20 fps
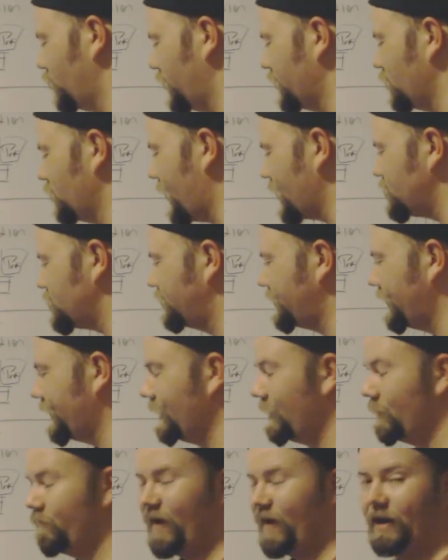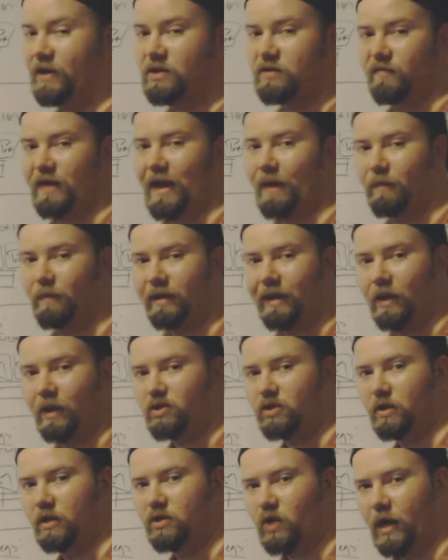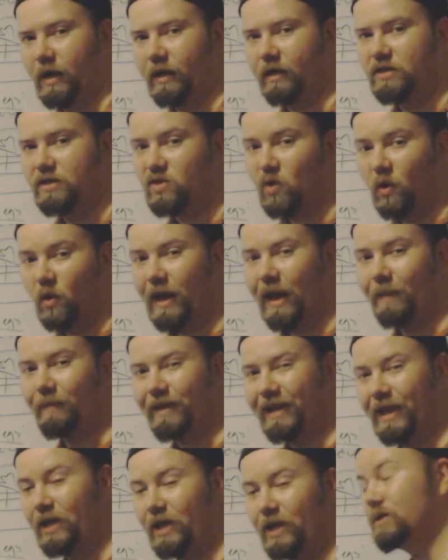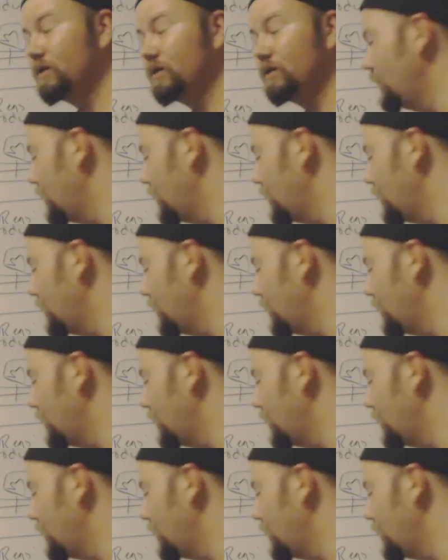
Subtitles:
When you're actually taking advantage of an application and trying to control an application,